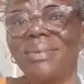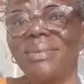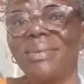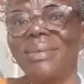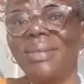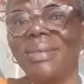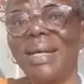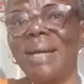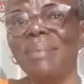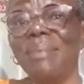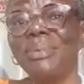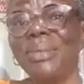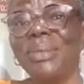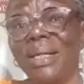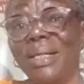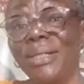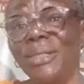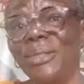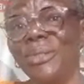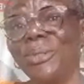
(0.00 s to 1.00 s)
I'm
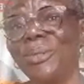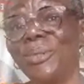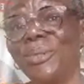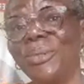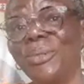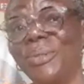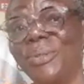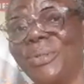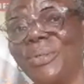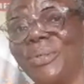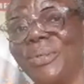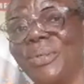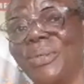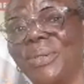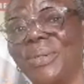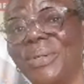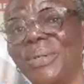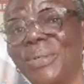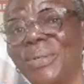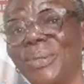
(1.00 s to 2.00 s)
telling you,
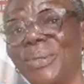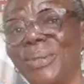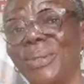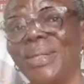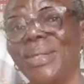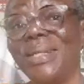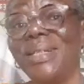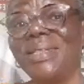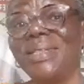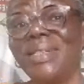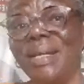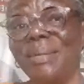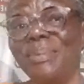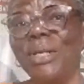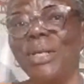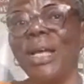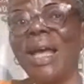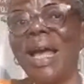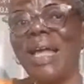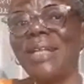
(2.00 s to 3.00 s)
it helps
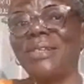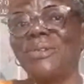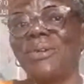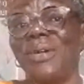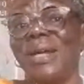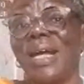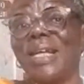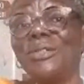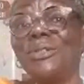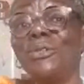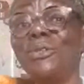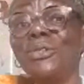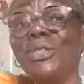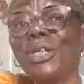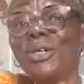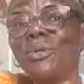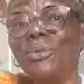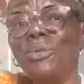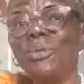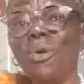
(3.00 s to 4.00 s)
as long as you use
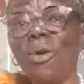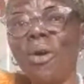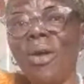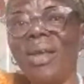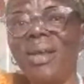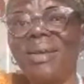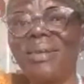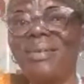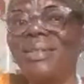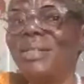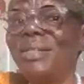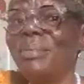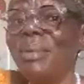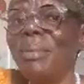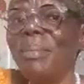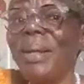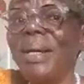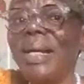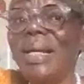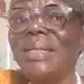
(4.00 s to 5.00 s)
a good oil.
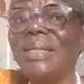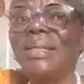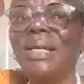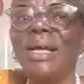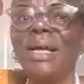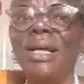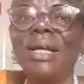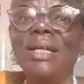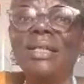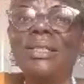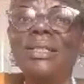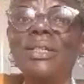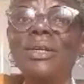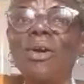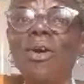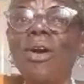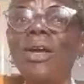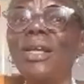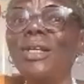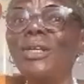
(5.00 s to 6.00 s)
Remember that the
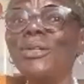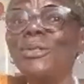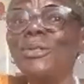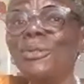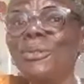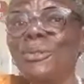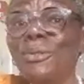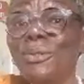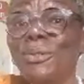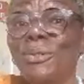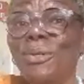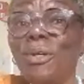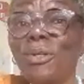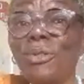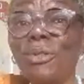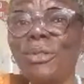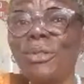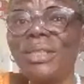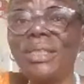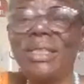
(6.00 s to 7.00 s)
oil you use
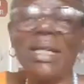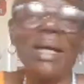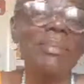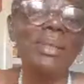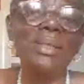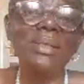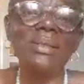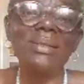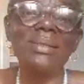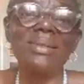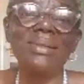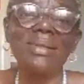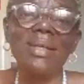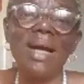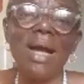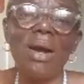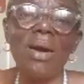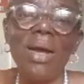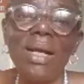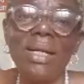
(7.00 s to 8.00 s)
also determines
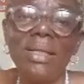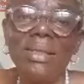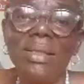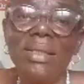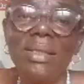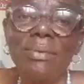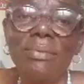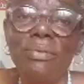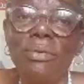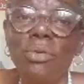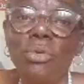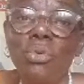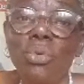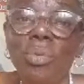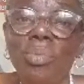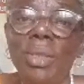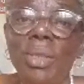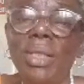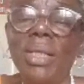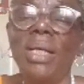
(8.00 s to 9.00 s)
how healthy the food will
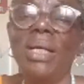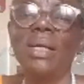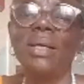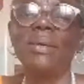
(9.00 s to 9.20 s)
be.